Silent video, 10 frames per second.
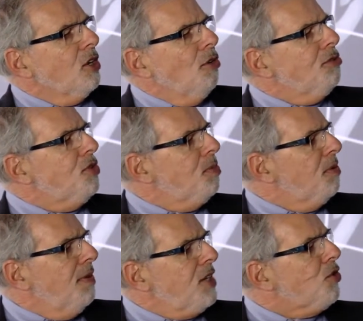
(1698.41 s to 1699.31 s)

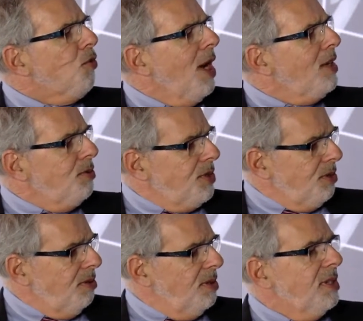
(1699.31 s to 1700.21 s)
co-supervise graduate
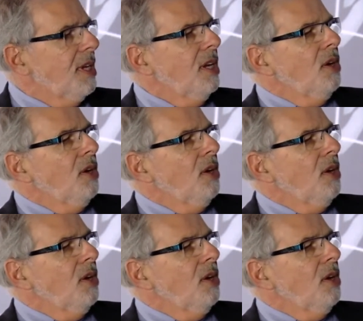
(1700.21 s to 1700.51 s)
students.